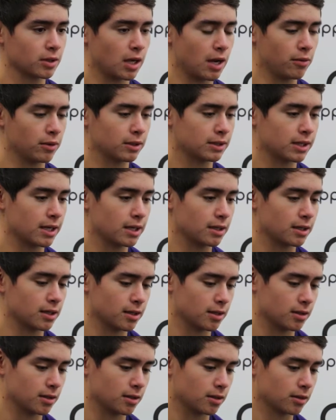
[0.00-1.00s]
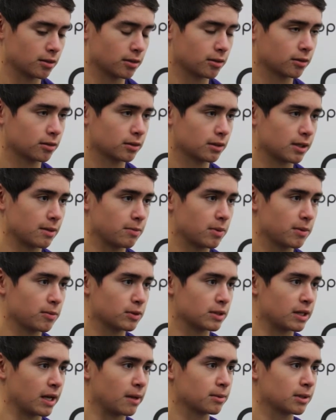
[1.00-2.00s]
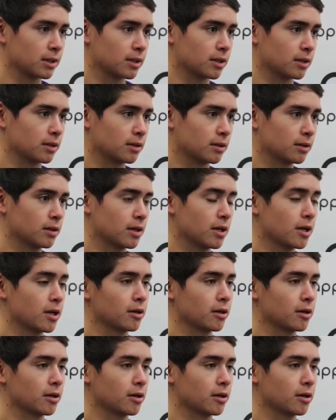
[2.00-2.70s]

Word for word: I would take uh, take people's names in,